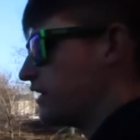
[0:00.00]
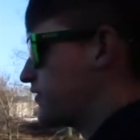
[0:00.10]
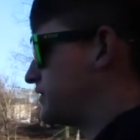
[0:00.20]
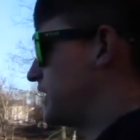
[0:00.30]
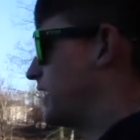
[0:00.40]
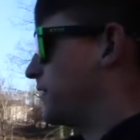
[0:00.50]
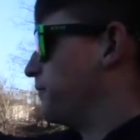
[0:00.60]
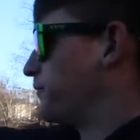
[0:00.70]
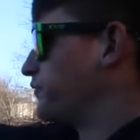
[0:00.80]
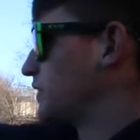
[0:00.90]
the other side,
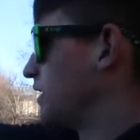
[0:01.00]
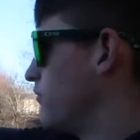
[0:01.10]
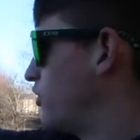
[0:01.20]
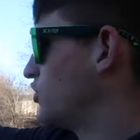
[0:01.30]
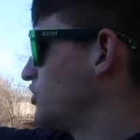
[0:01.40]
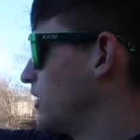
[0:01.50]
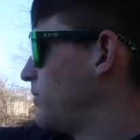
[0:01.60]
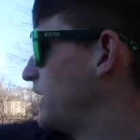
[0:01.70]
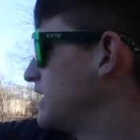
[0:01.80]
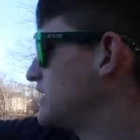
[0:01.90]
pushing
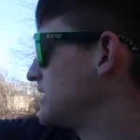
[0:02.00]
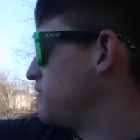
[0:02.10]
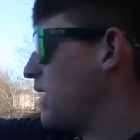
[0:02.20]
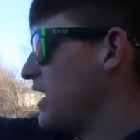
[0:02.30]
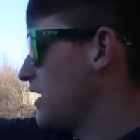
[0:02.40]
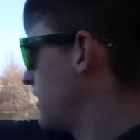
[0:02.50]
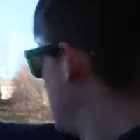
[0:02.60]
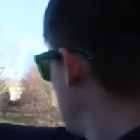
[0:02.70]
up against this bank,